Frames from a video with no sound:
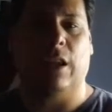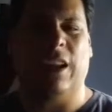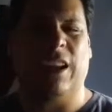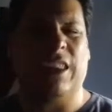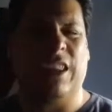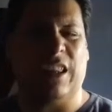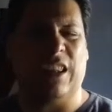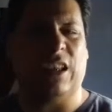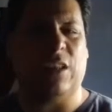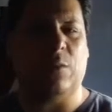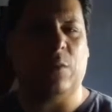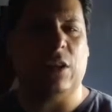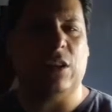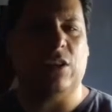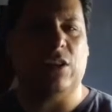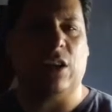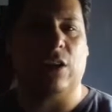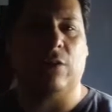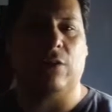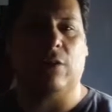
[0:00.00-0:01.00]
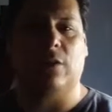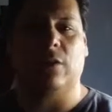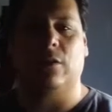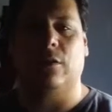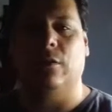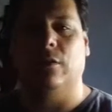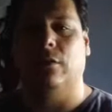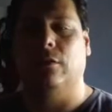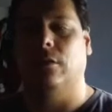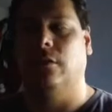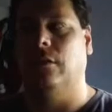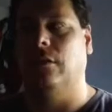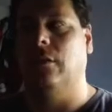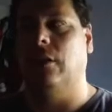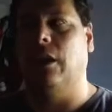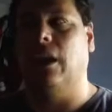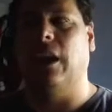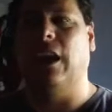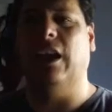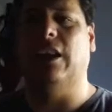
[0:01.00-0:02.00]
And I think that's being generous.
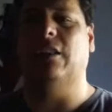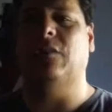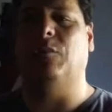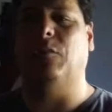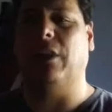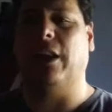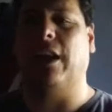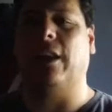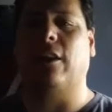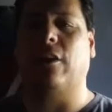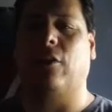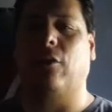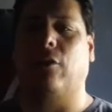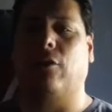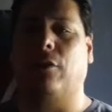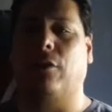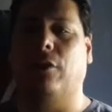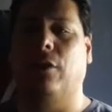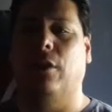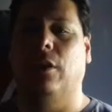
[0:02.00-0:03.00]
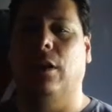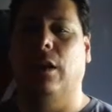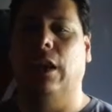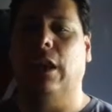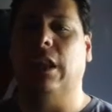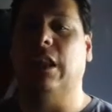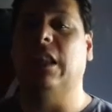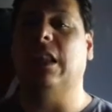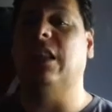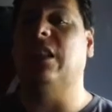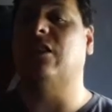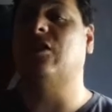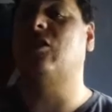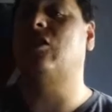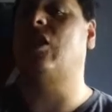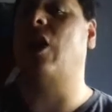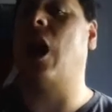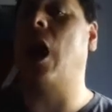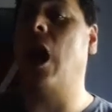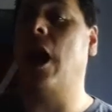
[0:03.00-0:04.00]
It's planet Earth. In the
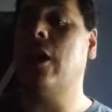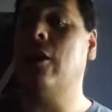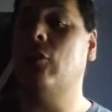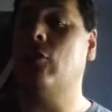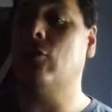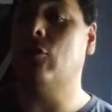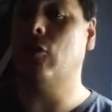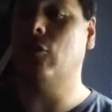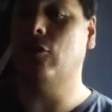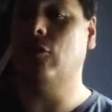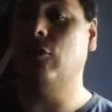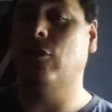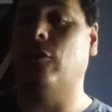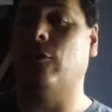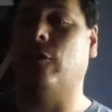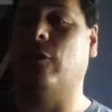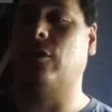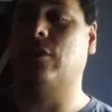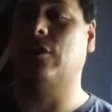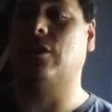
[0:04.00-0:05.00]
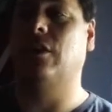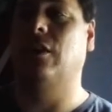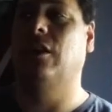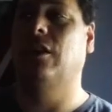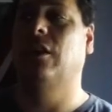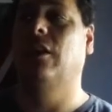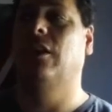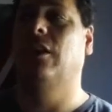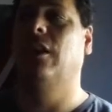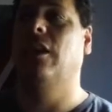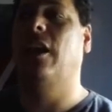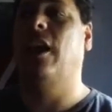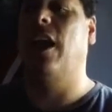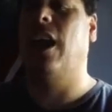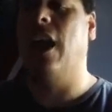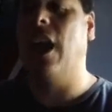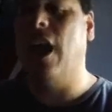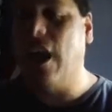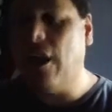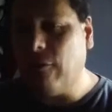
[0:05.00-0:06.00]
entire known universe,
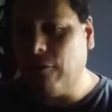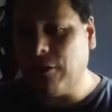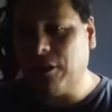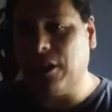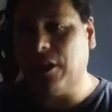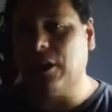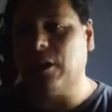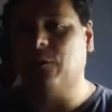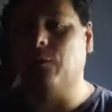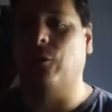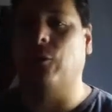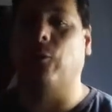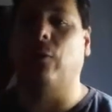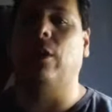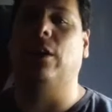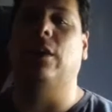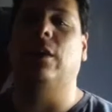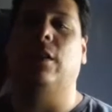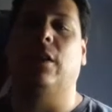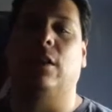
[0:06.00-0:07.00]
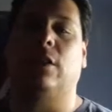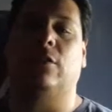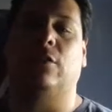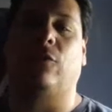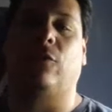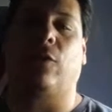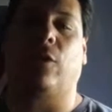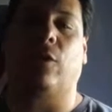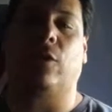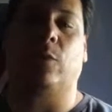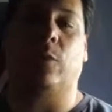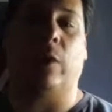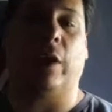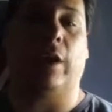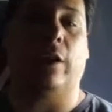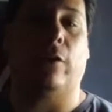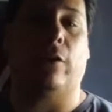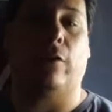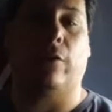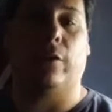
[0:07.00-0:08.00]
everything that's been written and done so far is
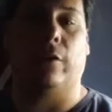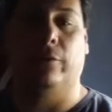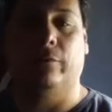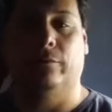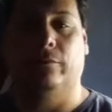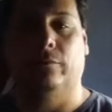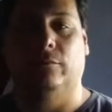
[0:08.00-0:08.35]
planet Earth.